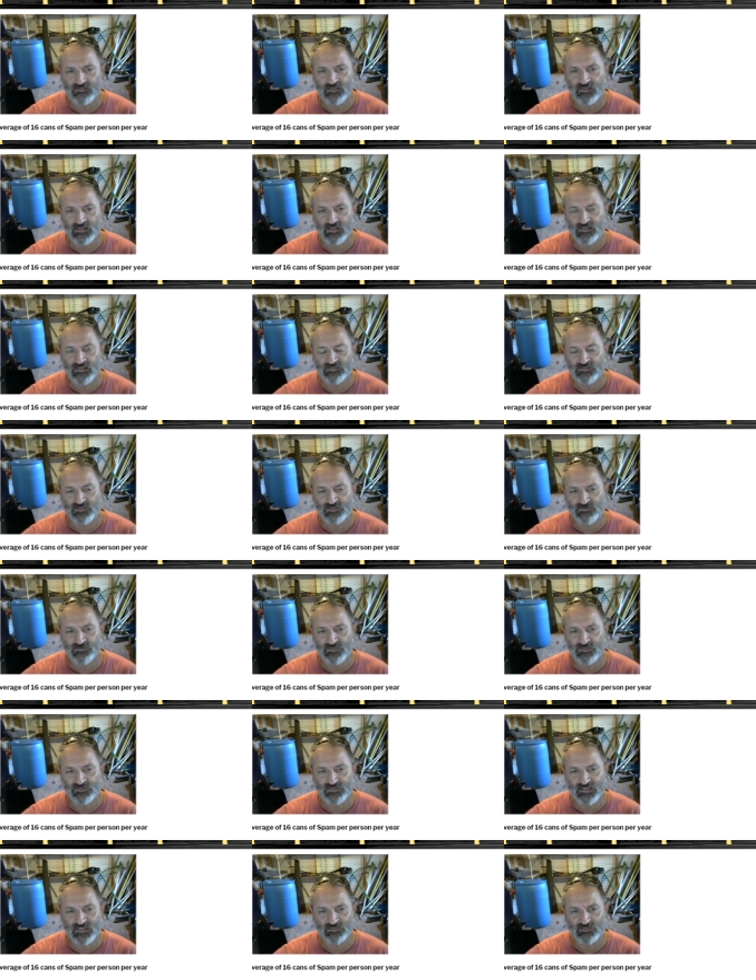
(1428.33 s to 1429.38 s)
uh, to,
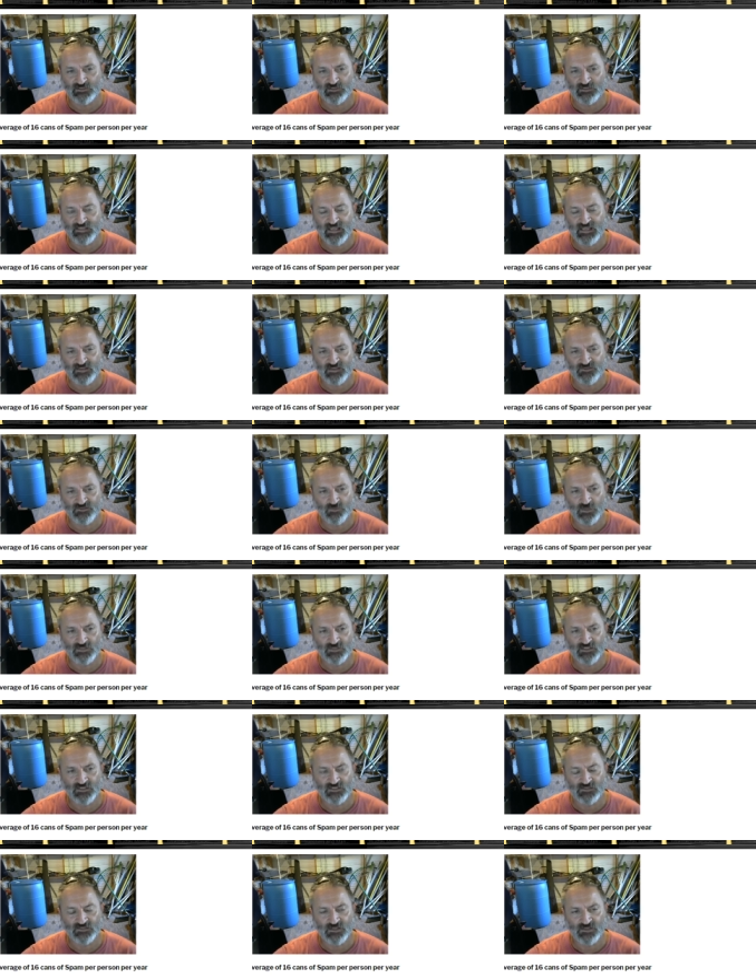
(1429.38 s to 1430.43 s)
to take a look at. It's well
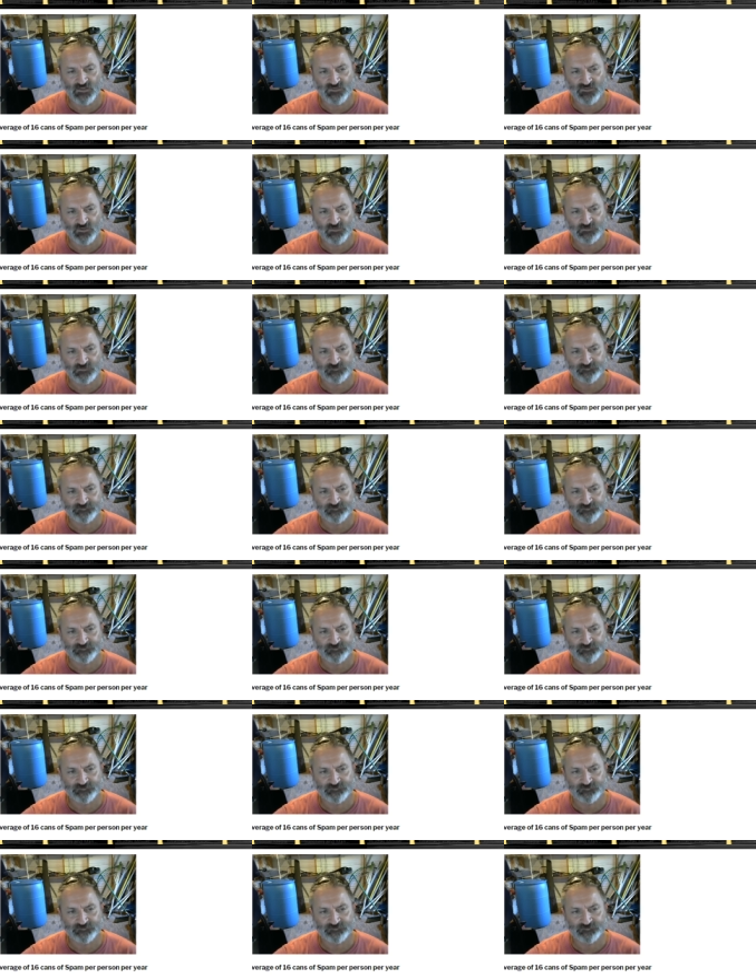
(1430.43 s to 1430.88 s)
done, also.